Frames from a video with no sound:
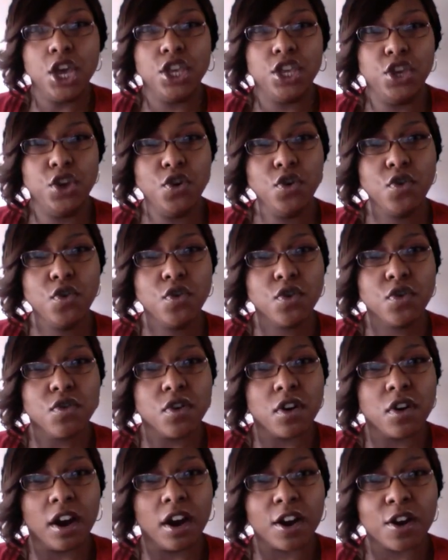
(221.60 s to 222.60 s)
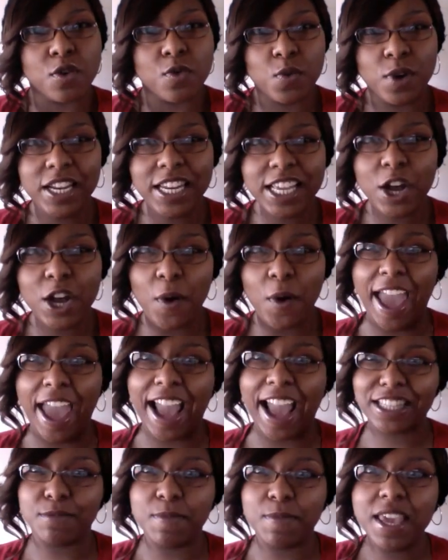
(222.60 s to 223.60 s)
You really gonna
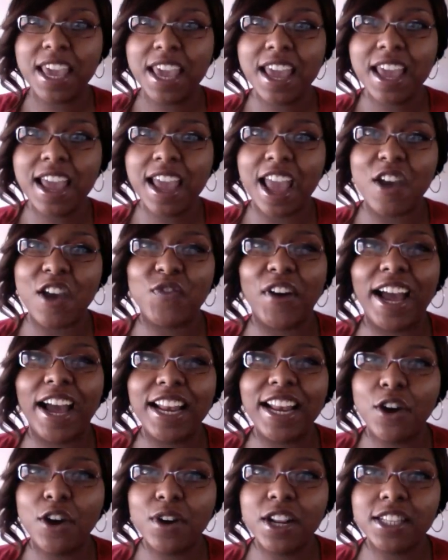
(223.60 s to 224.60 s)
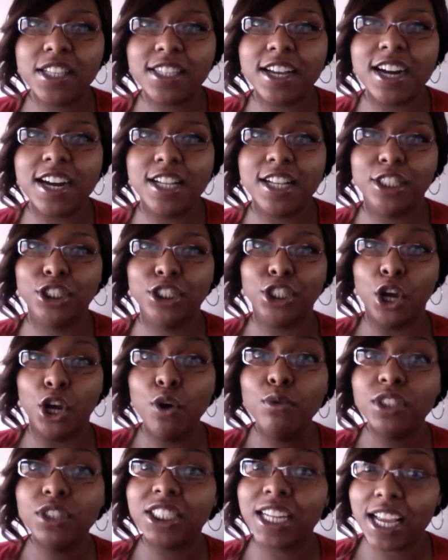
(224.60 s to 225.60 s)
ask me if I notice
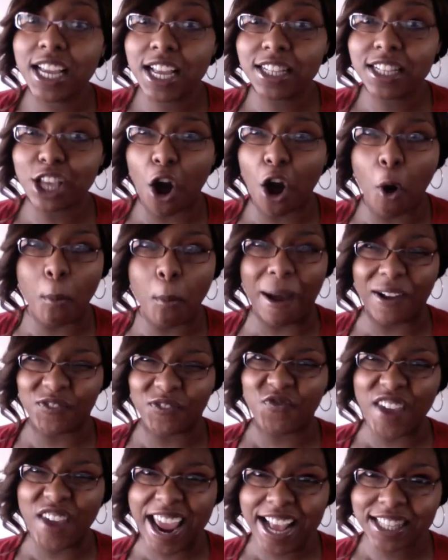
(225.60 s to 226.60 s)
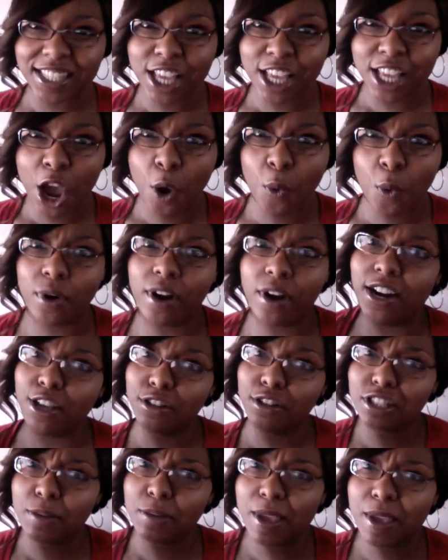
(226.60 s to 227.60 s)
two chins on my face where there
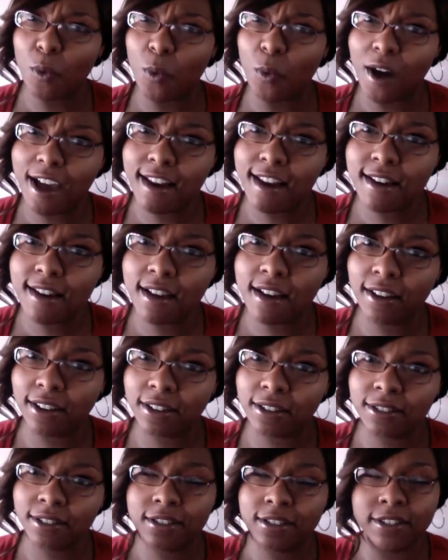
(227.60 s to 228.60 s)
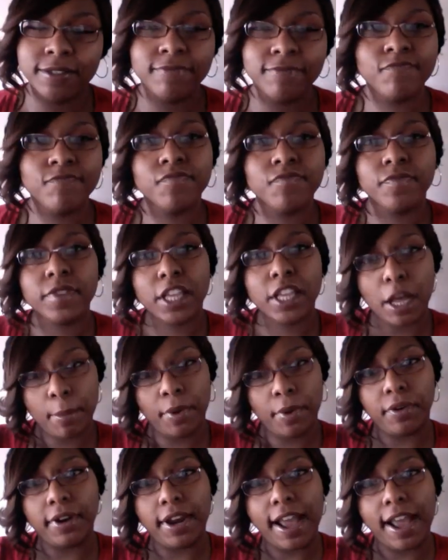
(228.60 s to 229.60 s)
used to be one? Come
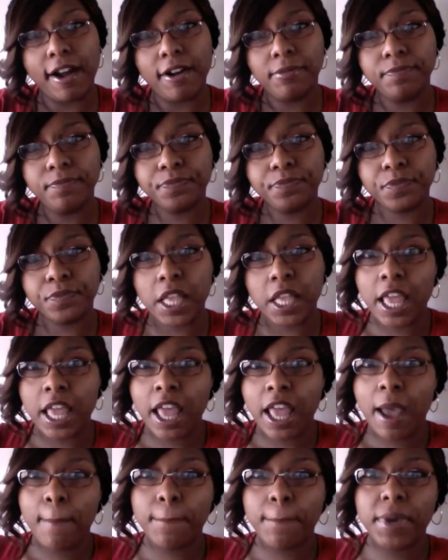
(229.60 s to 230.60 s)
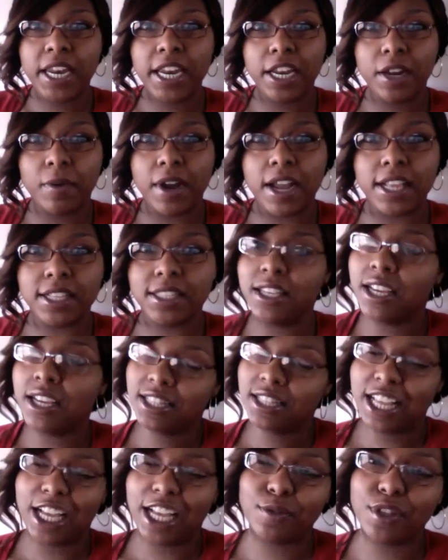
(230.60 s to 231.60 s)
on now. But anyways,
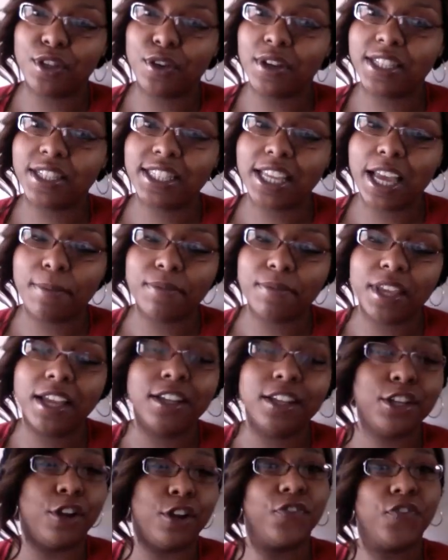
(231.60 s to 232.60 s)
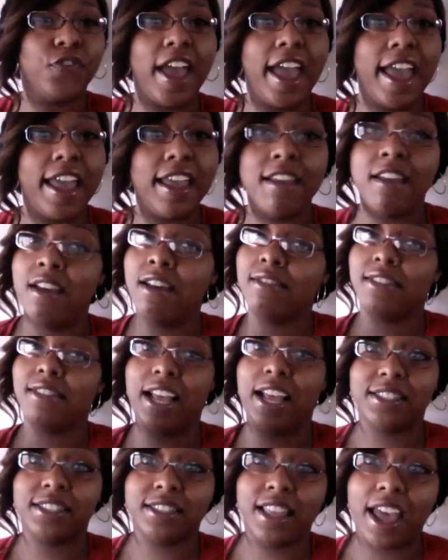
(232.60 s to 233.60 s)
that's when you accept it. You're fat.
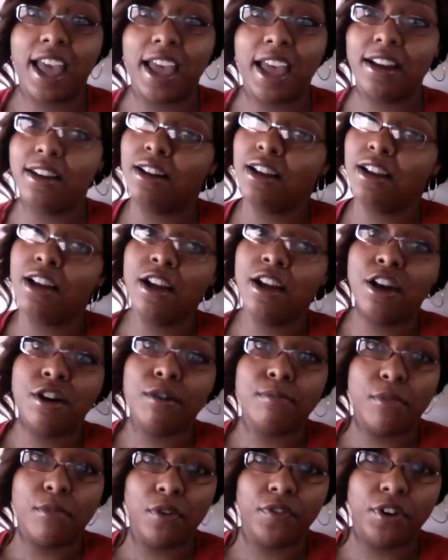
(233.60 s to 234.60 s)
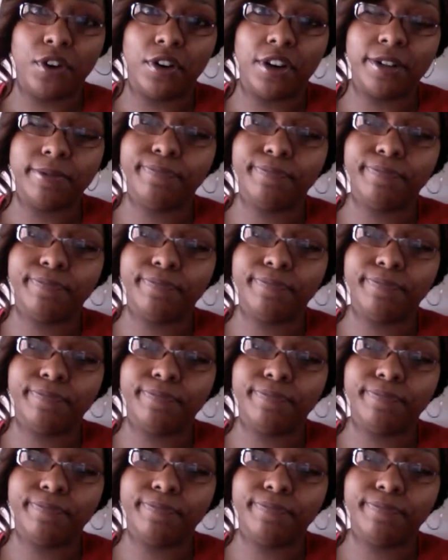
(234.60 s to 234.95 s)
That's that moving on.